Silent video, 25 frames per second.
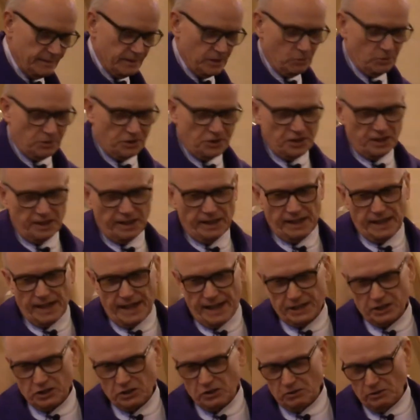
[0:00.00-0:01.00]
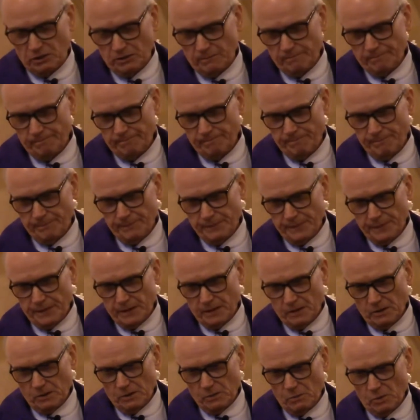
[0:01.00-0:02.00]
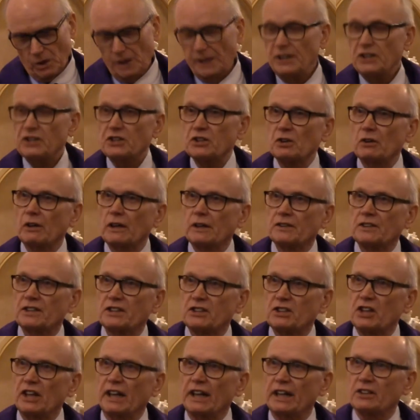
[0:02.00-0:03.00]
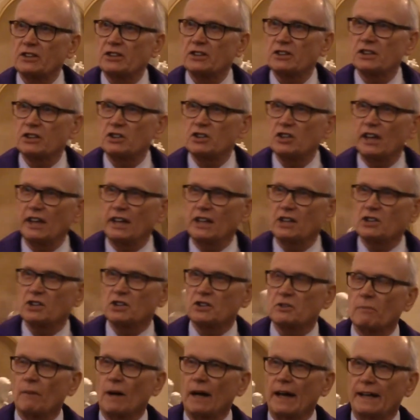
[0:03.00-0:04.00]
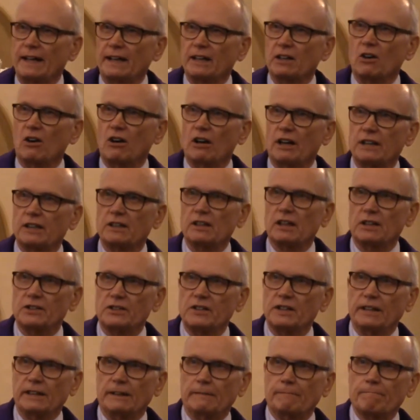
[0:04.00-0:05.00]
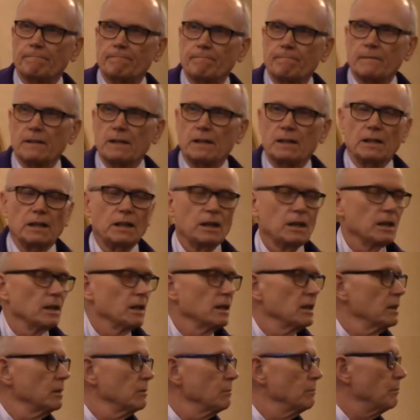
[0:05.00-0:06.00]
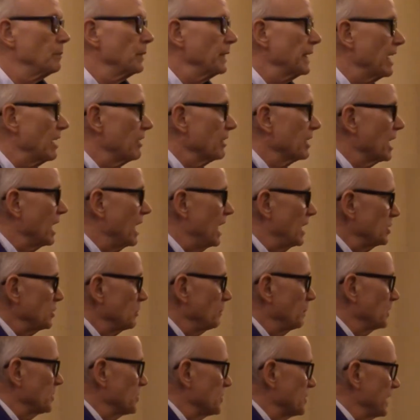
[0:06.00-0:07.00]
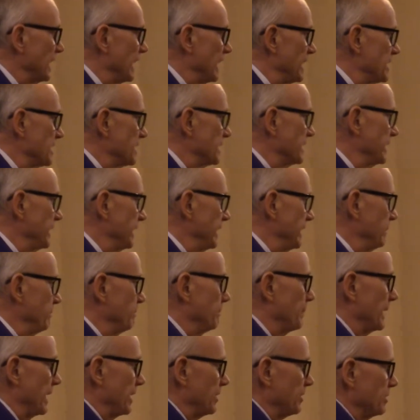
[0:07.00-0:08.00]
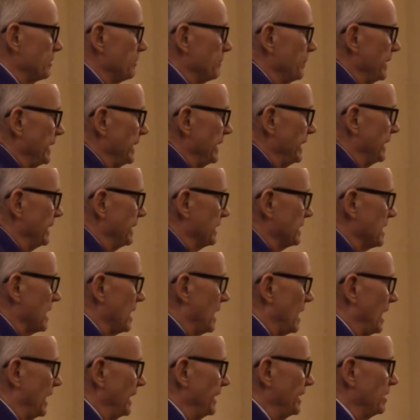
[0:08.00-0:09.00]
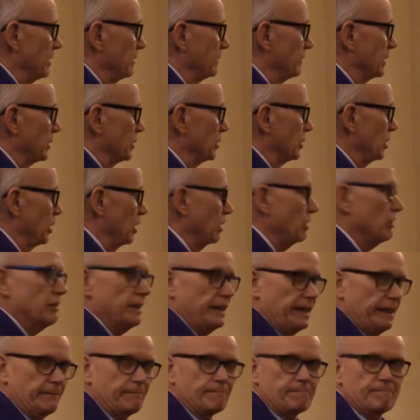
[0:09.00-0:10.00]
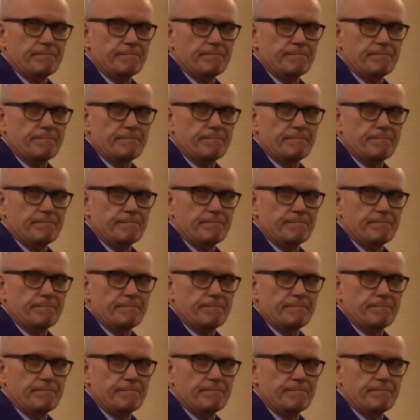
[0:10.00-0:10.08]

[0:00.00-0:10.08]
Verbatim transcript: who was sitting next to him, well, he still has the chance to change his mind and heart, doesn't he? But our gospel says he better be in kind of a hurry